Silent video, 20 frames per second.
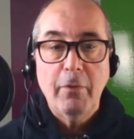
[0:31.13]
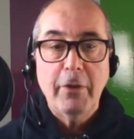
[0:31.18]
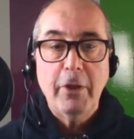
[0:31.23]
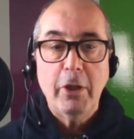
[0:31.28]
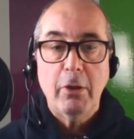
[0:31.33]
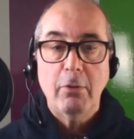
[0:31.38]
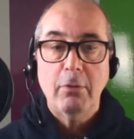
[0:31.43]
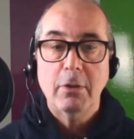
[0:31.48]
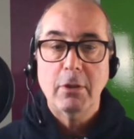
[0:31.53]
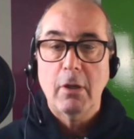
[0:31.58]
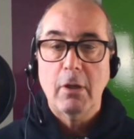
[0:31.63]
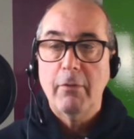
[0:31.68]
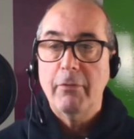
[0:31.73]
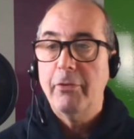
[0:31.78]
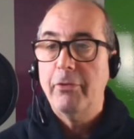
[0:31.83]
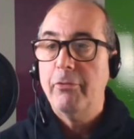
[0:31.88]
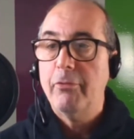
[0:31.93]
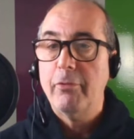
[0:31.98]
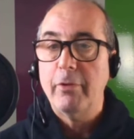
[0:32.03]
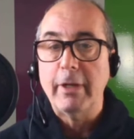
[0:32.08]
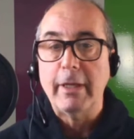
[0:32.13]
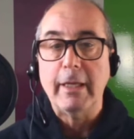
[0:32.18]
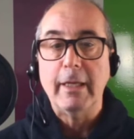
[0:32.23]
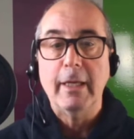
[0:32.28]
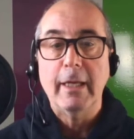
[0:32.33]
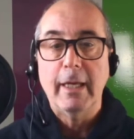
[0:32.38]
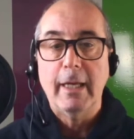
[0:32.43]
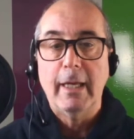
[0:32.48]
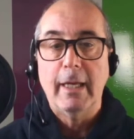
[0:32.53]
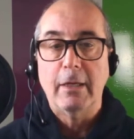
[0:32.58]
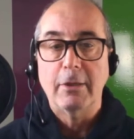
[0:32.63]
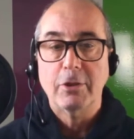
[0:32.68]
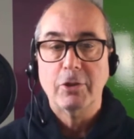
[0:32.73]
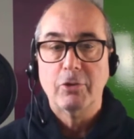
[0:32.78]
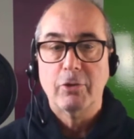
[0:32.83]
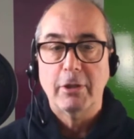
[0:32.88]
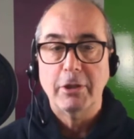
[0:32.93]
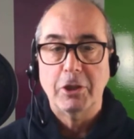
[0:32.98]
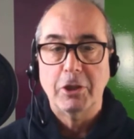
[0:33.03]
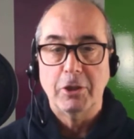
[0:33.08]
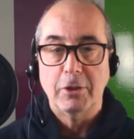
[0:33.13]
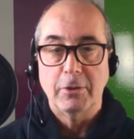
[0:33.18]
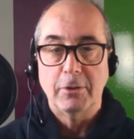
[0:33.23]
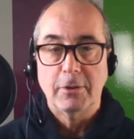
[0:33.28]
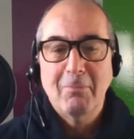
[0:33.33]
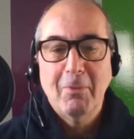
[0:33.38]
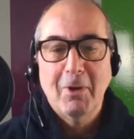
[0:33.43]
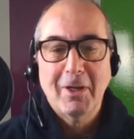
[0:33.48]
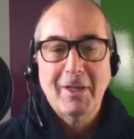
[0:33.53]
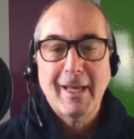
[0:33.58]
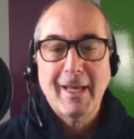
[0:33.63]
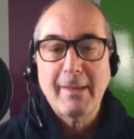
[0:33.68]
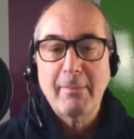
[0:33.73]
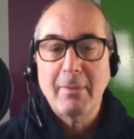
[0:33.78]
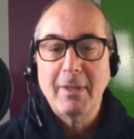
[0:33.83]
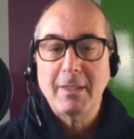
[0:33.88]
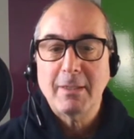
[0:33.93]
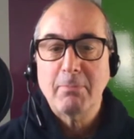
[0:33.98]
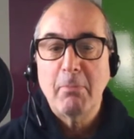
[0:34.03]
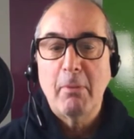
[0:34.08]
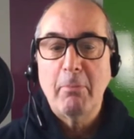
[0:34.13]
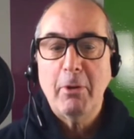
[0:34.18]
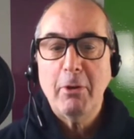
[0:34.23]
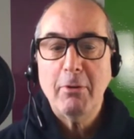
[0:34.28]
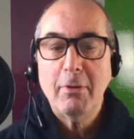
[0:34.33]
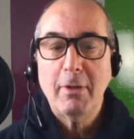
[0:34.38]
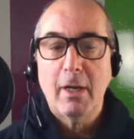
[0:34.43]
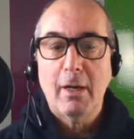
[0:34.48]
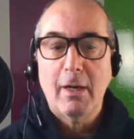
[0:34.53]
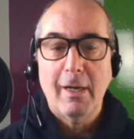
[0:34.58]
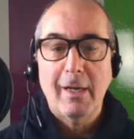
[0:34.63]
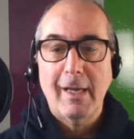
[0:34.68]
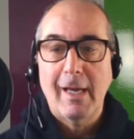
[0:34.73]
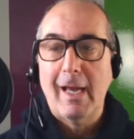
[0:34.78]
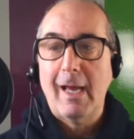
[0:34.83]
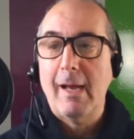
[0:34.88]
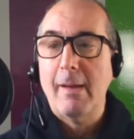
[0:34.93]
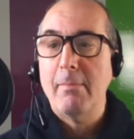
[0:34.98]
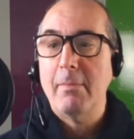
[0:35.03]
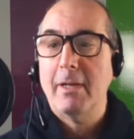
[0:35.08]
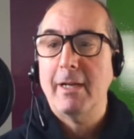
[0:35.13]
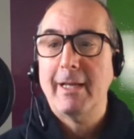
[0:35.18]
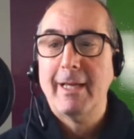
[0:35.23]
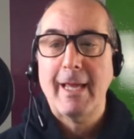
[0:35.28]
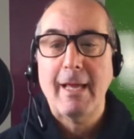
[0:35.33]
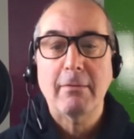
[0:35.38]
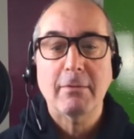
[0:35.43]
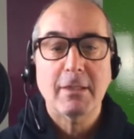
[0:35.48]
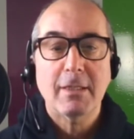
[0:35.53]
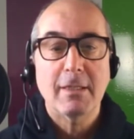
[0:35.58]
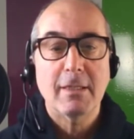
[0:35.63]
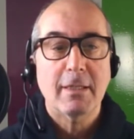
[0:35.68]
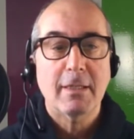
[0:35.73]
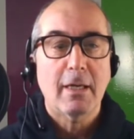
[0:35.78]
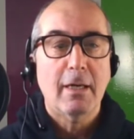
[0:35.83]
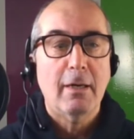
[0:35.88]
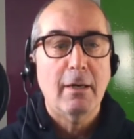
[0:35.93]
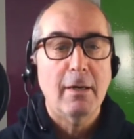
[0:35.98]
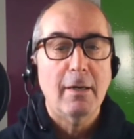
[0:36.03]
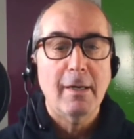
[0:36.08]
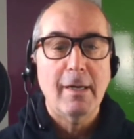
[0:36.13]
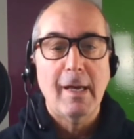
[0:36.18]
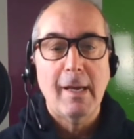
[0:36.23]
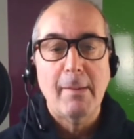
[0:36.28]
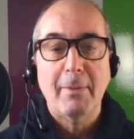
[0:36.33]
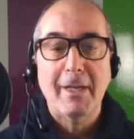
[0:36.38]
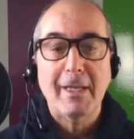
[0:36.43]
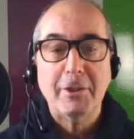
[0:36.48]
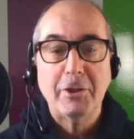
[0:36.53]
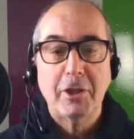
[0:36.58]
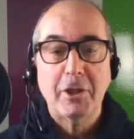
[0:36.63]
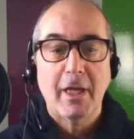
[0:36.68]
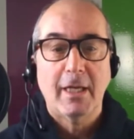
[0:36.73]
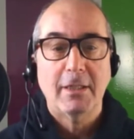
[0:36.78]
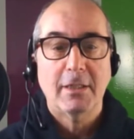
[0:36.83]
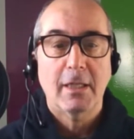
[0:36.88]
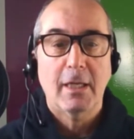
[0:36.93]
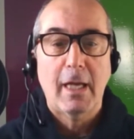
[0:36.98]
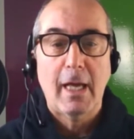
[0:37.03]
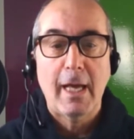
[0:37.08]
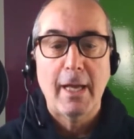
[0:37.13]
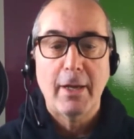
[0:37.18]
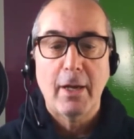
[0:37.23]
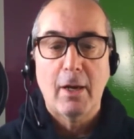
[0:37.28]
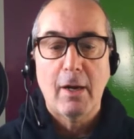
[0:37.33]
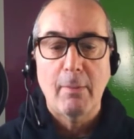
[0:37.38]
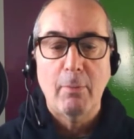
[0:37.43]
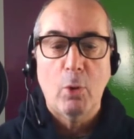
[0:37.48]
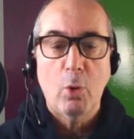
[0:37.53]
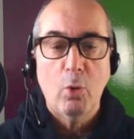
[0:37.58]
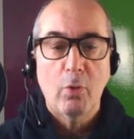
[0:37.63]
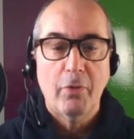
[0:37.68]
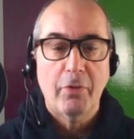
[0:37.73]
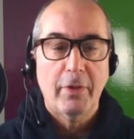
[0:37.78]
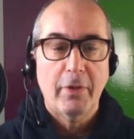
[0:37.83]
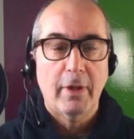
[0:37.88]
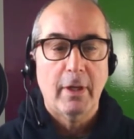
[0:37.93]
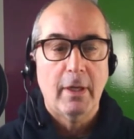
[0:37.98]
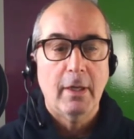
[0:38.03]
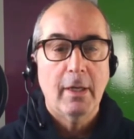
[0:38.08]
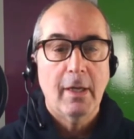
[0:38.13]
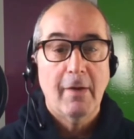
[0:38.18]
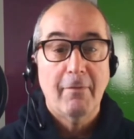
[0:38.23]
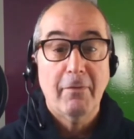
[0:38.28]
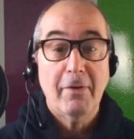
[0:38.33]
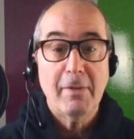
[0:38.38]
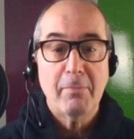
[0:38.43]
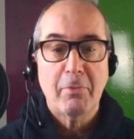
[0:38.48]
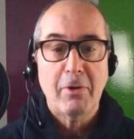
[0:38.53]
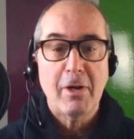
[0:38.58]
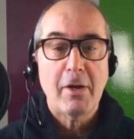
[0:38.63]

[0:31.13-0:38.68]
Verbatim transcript: with the use of three illustrations. My name is Mahmood, I am an accountant, I am an educator, and I'm author, very